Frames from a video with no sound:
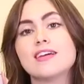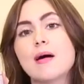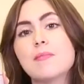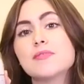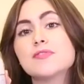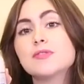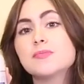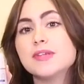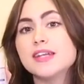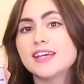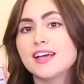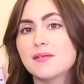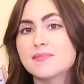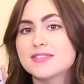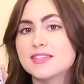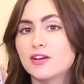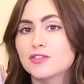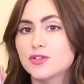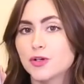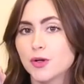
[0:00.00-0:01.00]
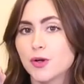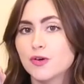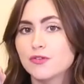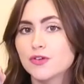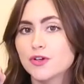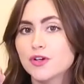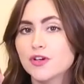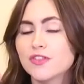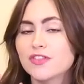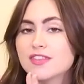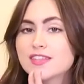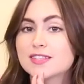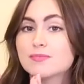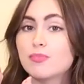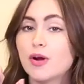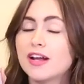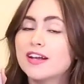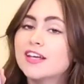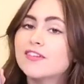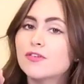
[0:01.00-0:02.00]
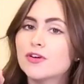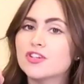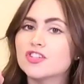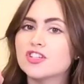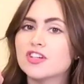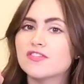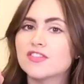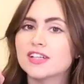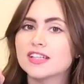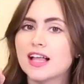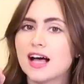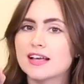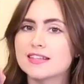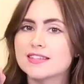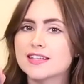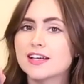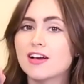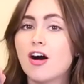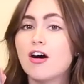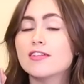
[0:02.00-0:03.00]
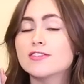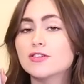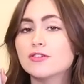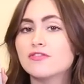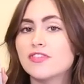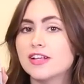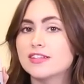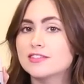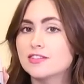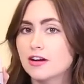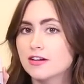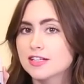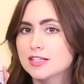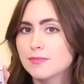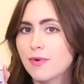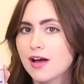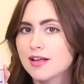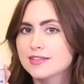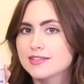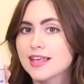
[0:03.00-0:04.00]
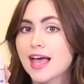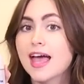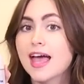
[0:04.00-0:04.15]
top of speeding up cell turnover, this brightening version of the classic also fades dark spots